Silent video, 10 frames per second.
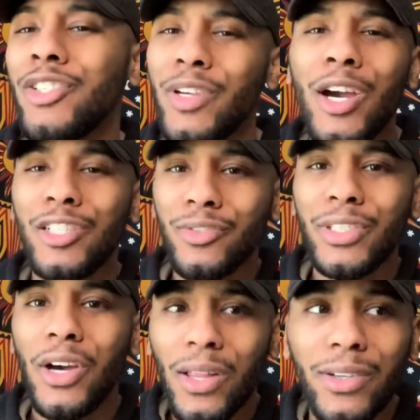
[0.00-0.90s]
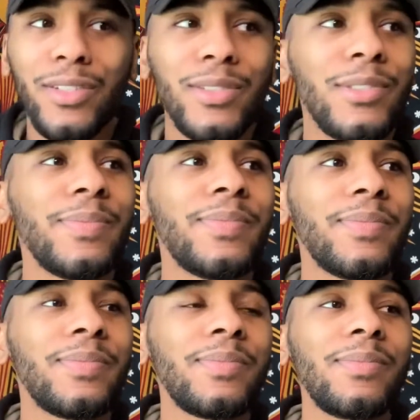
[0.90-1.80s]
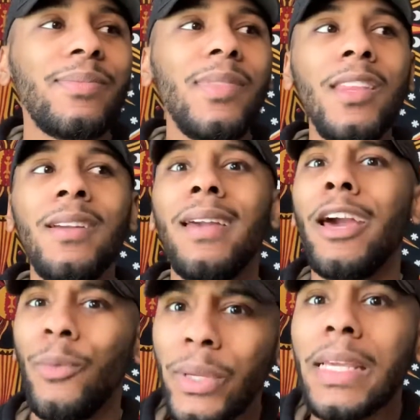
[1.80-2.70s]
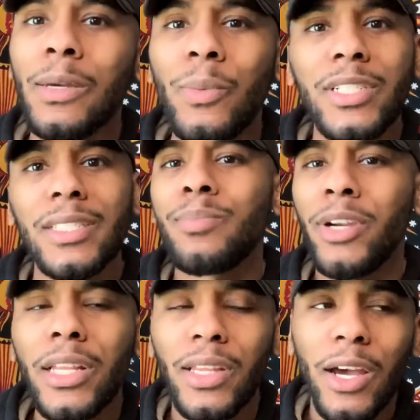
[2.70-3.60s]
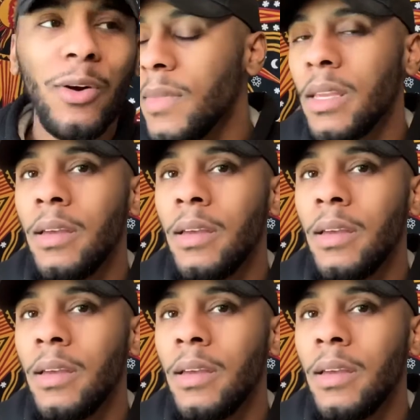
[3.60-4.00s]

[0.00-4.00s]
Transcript: $300 a week, which is pretty low.